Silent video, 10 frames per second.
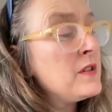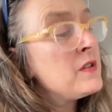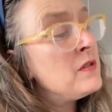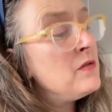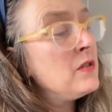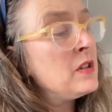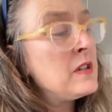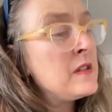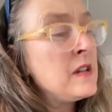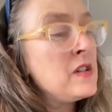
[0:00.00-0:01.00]
Christian
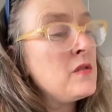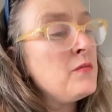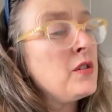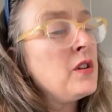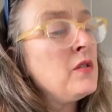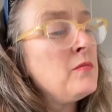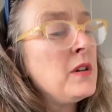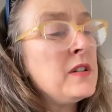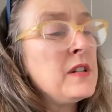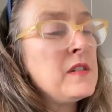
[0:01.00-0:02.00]
organisation
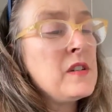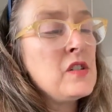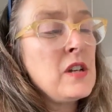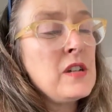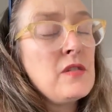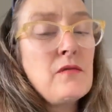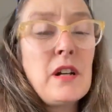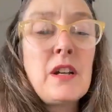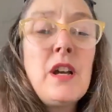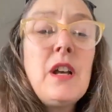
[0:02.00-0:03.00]
procured by DCJ to
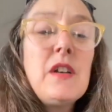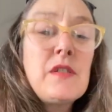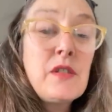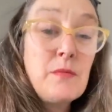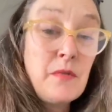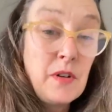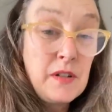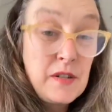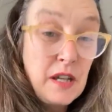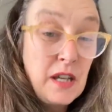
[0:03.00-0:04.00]
run
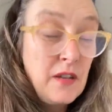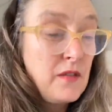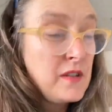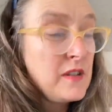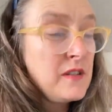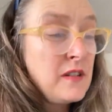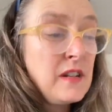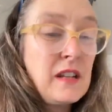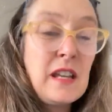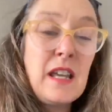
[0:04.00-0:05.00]
supervised care visits.
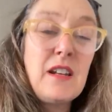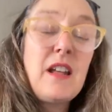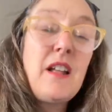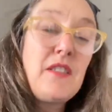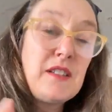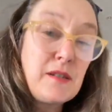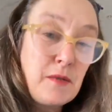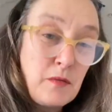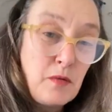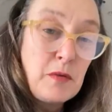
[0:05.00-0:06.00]
And again, this
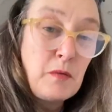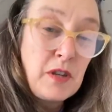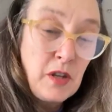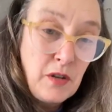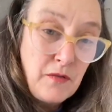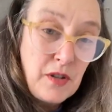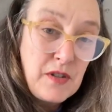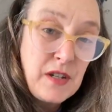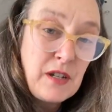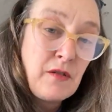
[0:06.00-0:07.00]
is with a woman with a
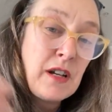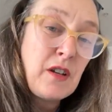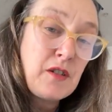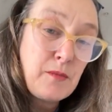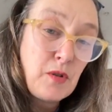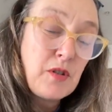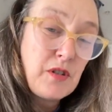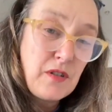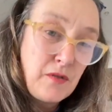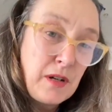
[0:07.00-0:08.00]
university degree who's
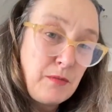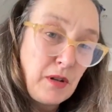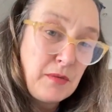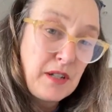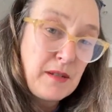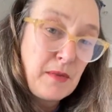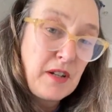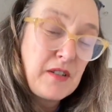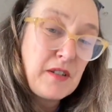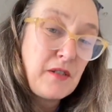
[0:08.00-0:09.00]
bought 3 properties
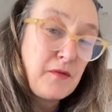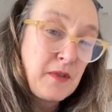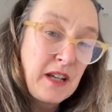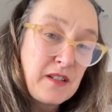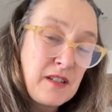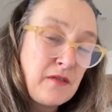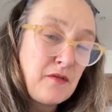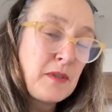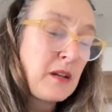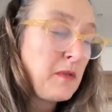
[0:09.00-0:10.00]
by herself without a
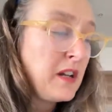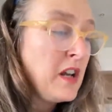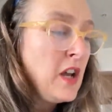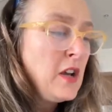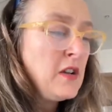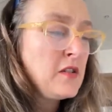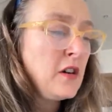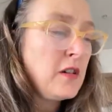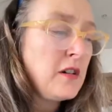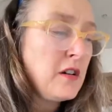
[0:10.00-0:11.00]
cent from anyone, who's
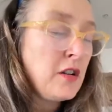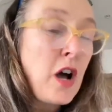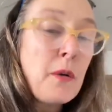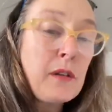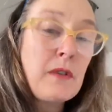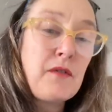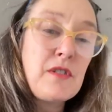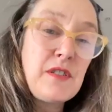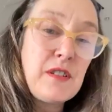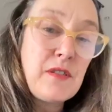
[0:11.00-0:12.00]
got glowing
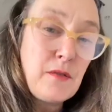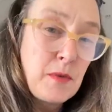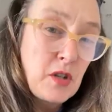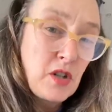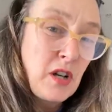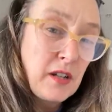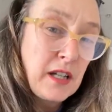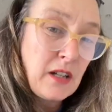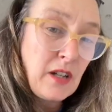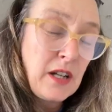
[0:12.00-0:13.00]
references from her
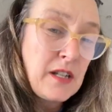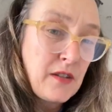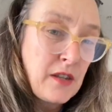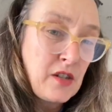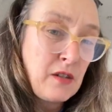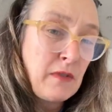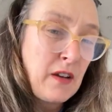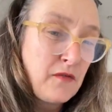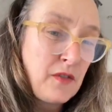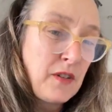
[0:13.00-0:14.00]
childcare clients that she
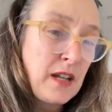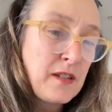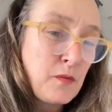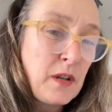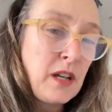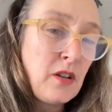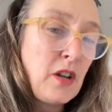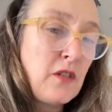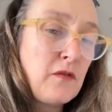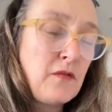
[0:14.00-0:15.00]
ran 50 hours a week
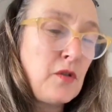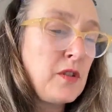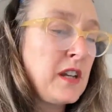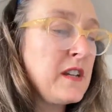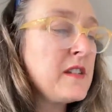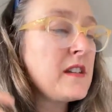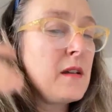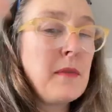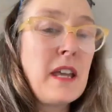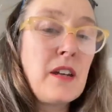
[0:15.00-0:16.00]
alone for 4 years,
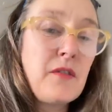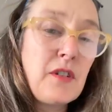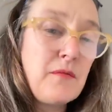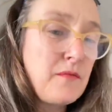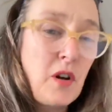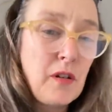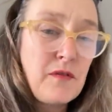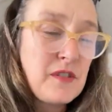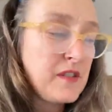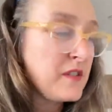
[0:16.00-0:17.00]
coming out of her
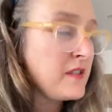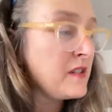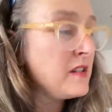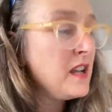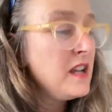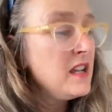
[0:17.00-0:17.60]
orifices and